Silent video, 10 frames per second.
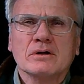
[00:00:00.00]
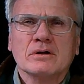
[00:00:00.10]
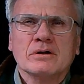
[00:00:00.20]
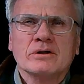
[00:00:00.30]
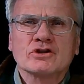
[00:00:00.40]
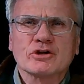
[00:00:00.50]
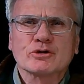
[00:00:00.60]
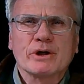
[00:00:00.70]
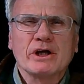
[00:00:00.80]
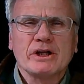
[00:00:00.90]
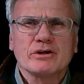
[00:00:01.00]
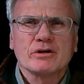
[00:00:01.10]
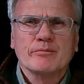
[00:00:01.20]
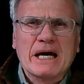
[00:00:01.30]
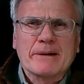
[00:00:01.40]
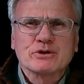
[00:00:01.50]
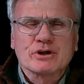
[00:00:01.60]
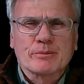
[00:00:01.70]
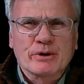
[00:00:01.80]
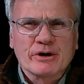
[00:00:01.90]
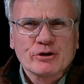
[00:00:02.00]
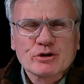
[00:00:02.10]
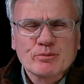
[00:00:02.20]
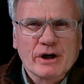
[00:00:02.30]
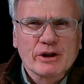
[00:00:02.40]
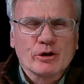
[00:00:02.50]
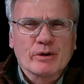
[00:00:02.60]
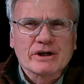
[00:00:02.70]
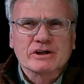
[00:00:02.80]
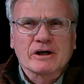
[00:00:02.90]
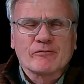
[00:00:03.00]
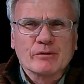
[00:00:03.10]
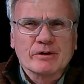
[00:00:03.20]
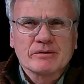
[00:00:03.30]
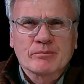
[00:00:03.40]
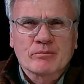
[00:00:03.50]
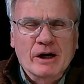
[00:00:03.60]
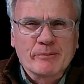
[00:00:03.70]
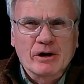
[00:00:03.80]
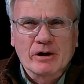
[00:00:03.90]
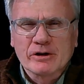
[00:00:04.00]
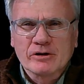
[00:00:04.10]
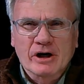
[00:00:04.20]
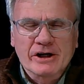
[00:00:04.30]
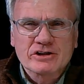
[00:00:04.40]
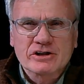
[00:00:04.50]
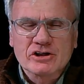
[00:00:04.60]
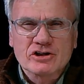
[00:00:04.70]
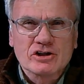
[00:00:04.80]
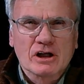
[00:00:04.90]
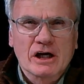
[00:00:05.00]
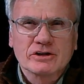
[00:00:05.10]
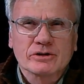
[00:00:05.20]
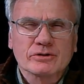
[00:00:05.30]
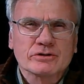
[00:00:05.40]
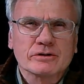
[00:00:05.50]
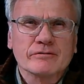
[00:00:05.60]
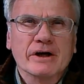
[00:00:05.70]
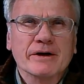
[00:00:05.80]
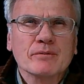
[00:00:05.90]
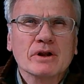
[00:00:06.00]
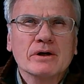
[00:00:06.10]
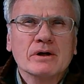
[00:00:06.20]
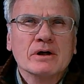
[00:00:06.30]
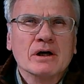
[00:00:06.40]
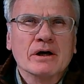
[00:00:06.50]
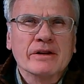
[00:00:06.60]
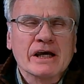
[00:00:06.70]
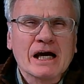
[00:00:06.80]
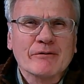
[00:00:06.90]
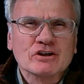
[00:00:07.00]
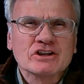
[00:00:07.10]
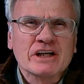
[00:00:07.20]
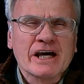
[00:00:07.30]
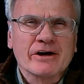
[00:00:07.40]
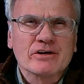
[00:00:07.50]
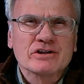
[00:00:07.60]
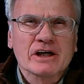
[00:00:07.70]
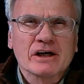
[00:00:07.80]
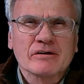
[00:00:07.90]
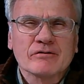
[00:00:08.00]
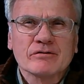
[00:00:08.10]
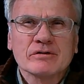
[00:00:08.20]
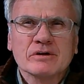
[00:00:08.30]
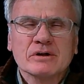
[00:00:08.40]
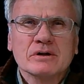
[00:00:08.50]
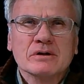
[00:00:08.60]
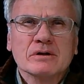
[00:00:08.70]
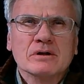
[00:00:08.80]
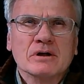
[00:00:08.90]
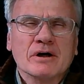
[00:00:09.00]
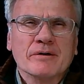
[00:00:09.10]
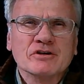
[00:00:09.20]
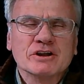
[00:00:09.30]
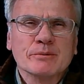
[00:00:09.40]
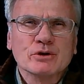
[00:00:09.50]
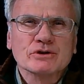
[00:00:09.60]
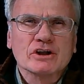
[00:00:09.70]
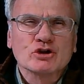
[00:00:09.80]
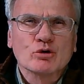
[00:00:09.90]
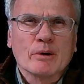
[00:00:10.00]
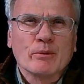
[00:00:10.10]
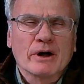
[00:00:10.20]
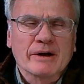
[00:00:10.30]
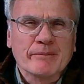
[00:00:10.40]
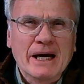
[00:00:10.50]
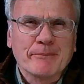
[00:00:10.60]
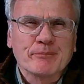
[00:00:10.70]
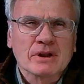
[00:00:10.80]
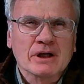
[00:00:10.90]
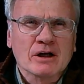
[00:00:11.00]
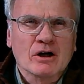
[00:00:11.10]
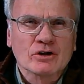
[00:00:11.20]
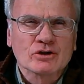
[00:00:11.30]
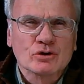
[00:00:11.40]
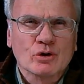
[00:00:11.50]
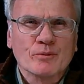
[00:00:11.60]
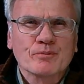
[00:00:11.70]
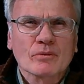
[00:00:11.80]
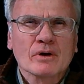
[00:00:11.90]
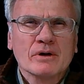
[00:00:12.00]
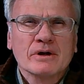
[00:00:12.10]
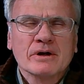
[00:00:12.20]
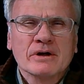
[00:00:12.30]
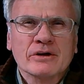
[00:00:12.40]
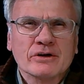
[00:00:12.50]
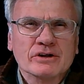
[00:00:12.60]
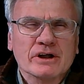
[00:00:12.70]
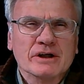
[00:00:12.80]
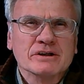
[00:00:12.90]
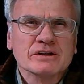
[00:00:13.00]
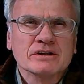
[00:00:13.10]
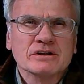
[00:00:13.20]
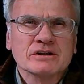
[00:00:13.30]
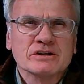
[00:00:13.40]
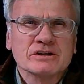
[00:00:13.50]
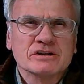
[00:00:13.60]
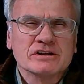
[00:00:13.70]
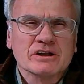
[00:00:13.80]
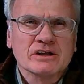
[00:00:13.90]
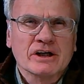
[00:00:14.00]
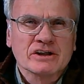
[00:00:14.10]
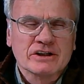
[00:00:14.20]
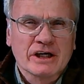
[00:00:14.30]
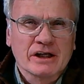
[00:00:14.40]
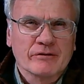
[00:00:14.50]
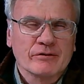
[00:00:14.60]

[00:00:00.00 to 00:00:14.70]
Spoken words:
So as we get into maps that are produced by the U.S. government, primarily the United States Geological Survey, they have a standard set of symbols that show up on a map, and also there's a set of